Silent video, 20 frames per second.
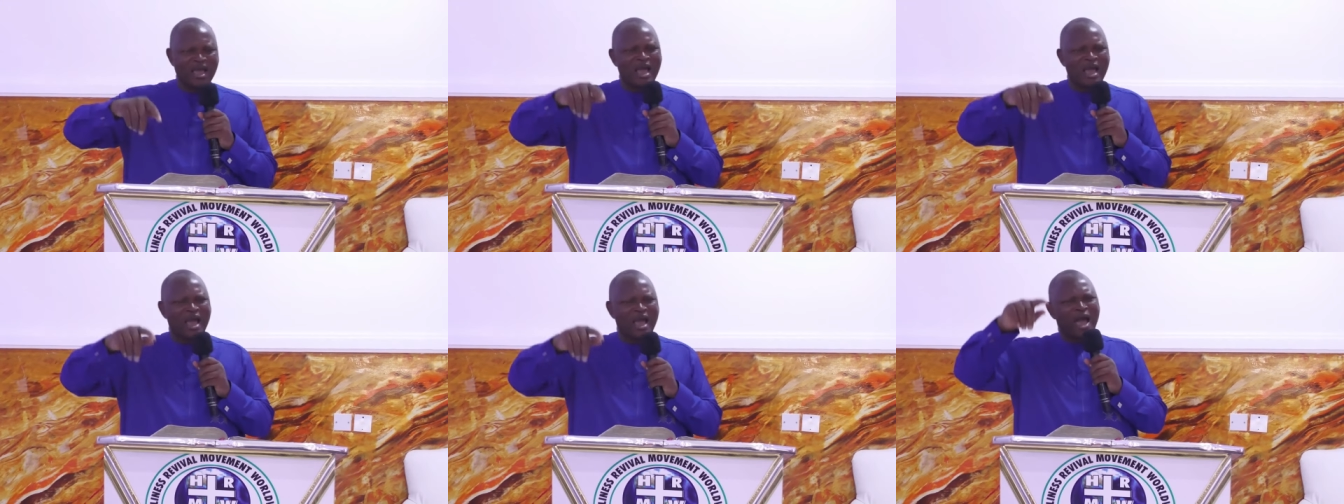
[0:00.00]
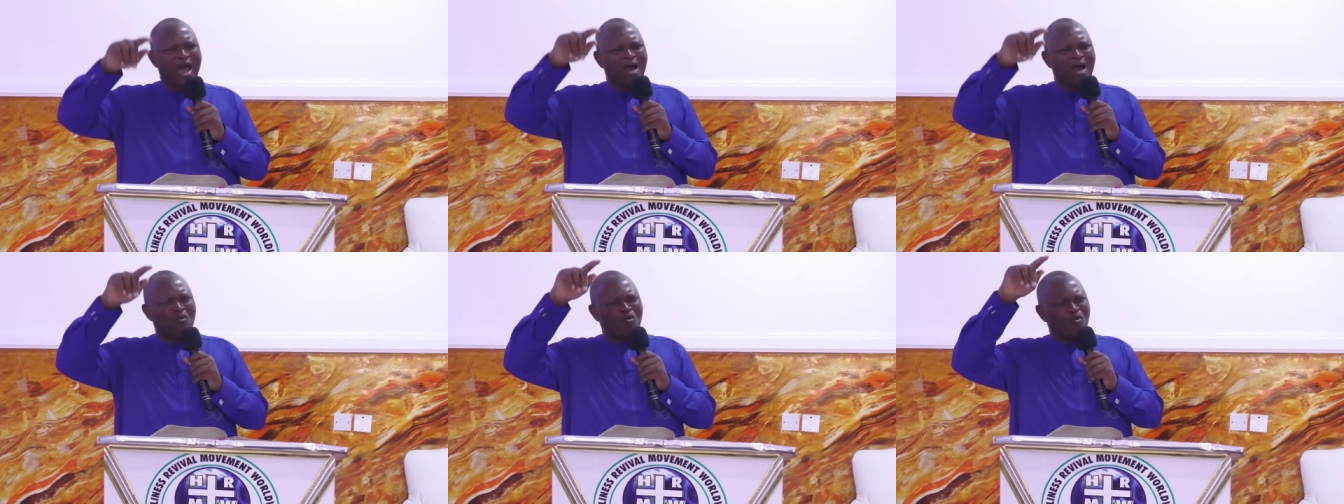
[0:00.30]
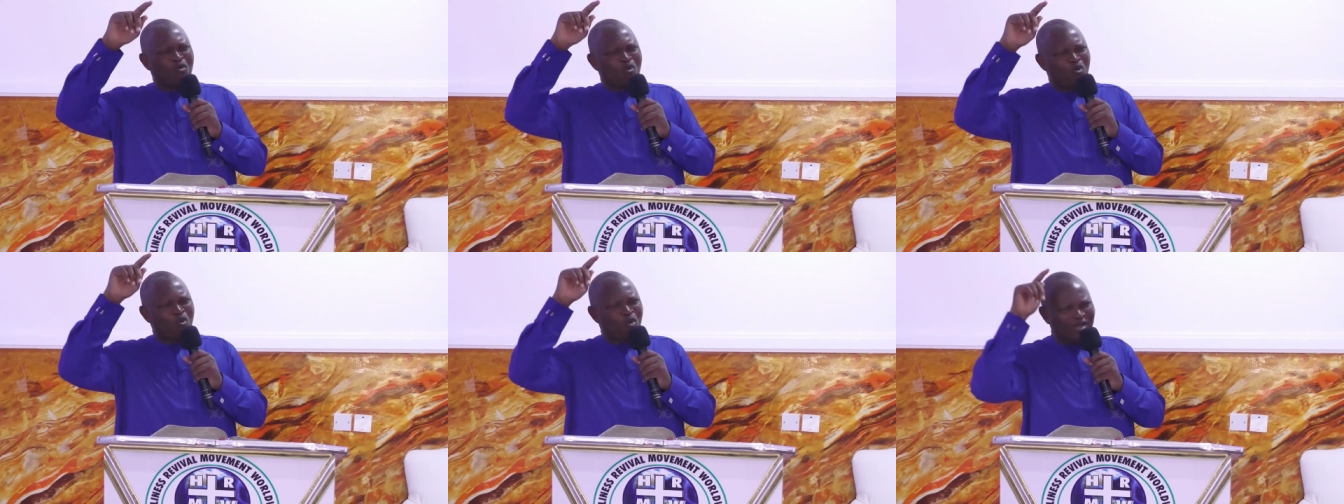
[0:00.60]
and
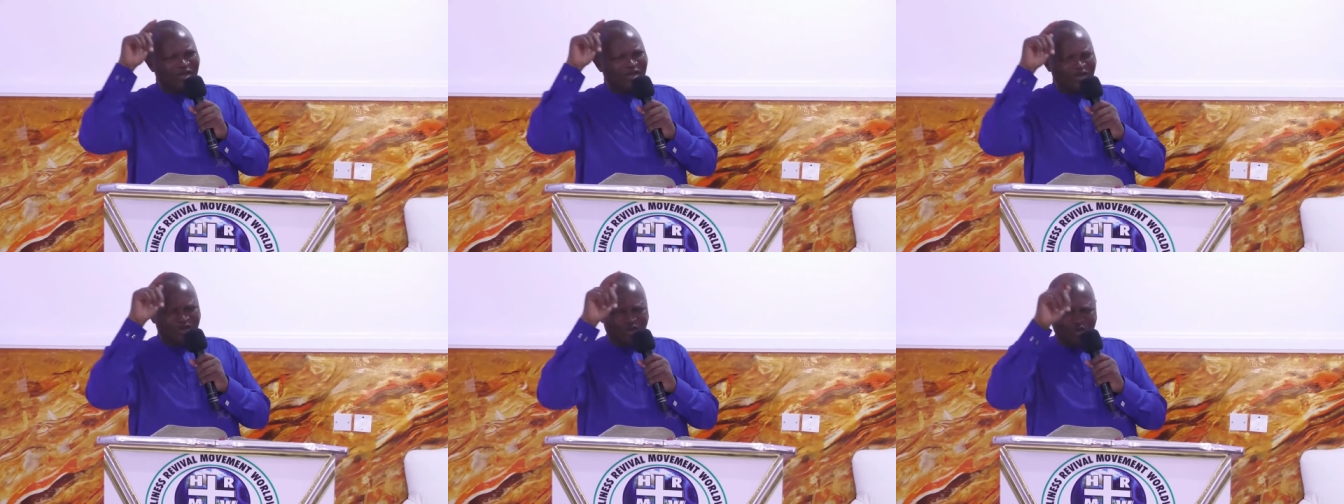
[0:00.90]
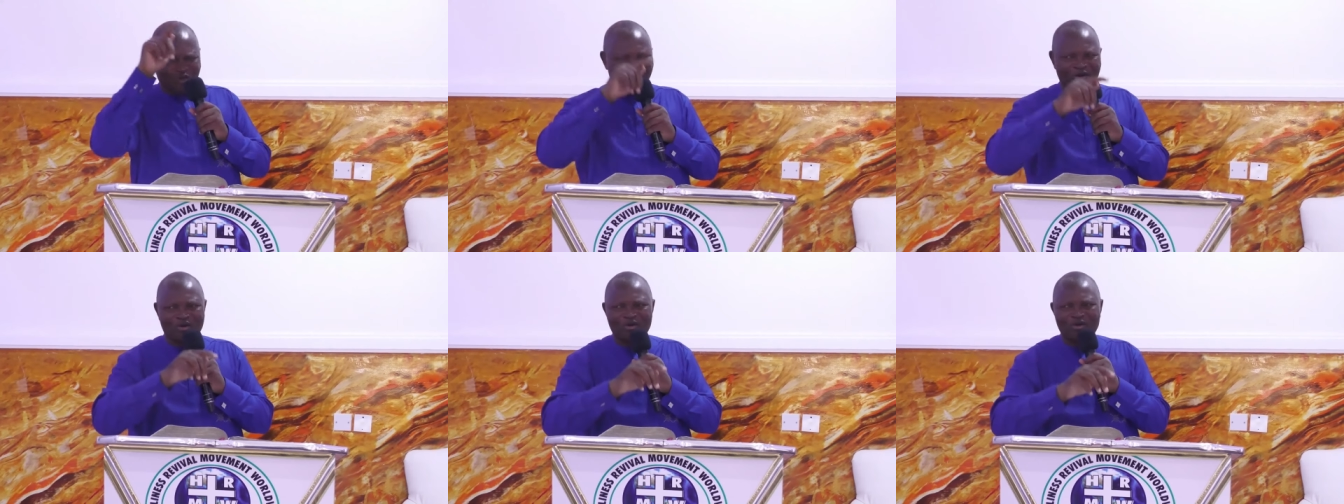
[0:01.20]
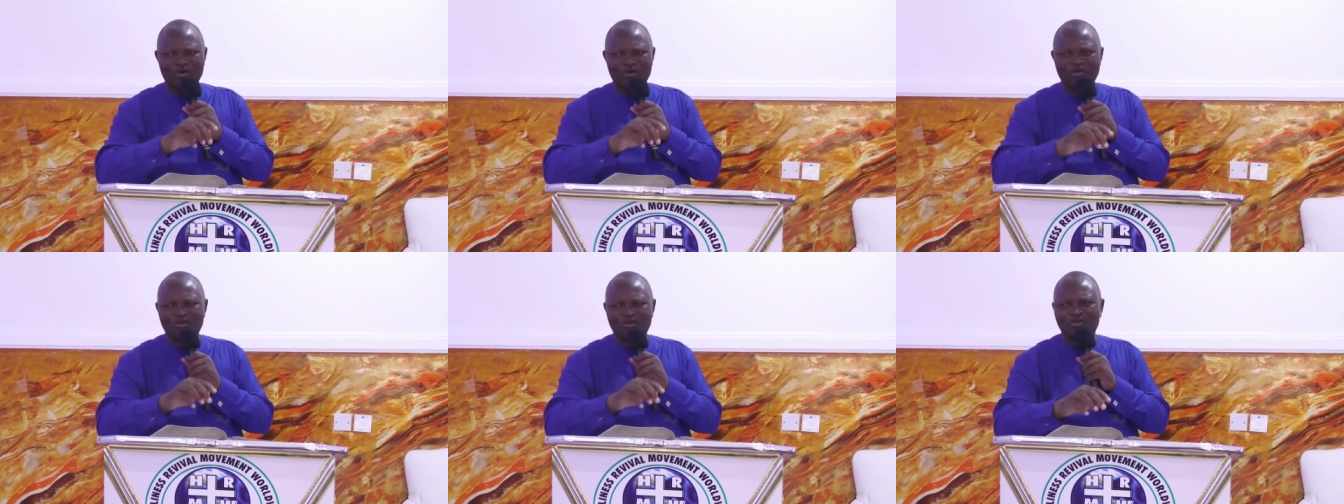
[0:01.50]
went to the
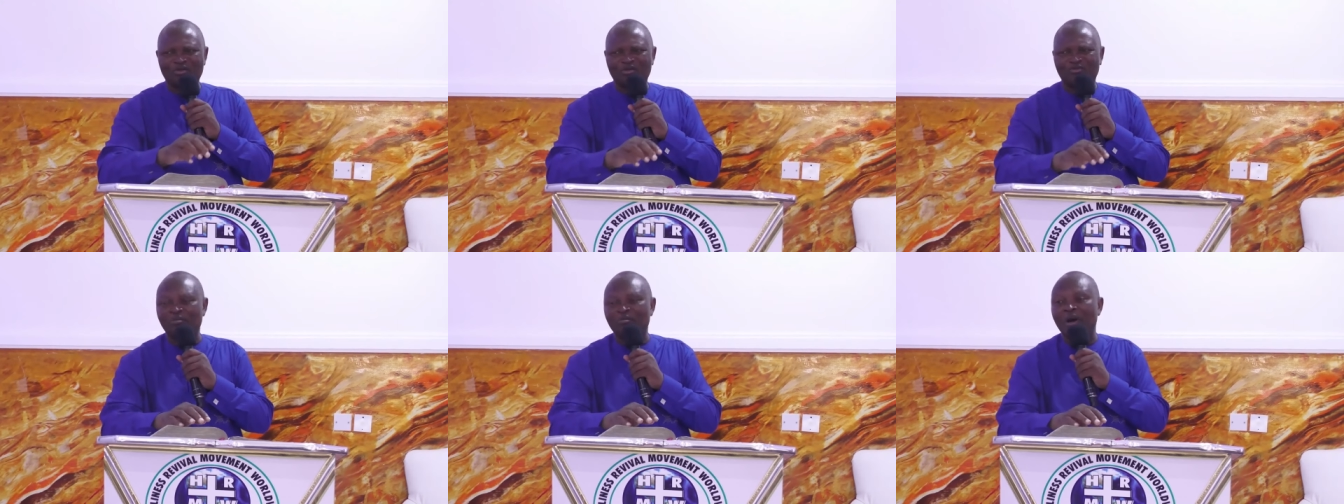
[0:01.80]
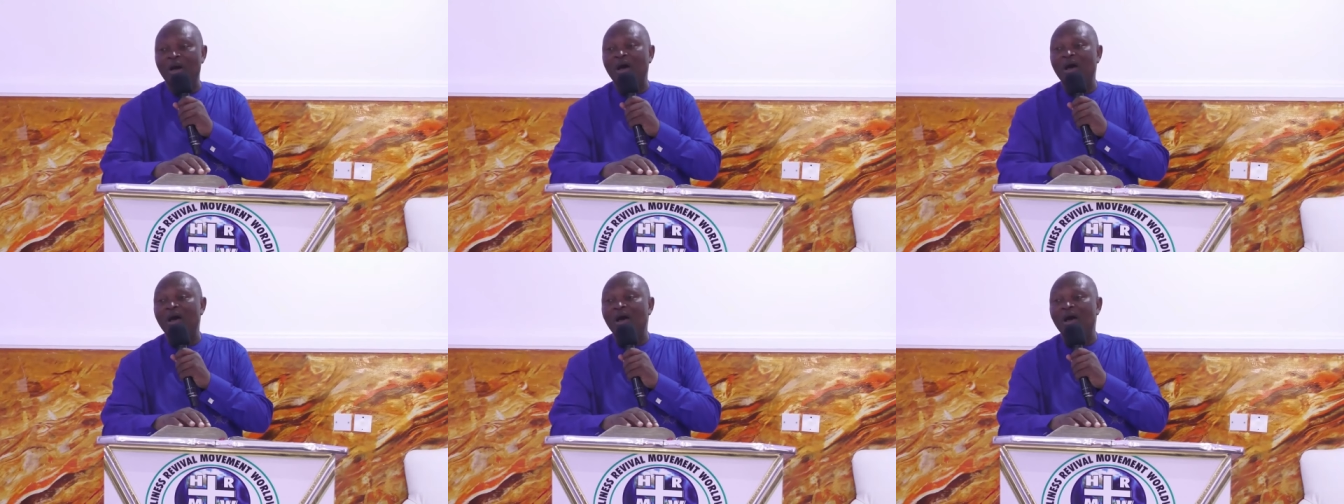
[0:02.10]
cross for man.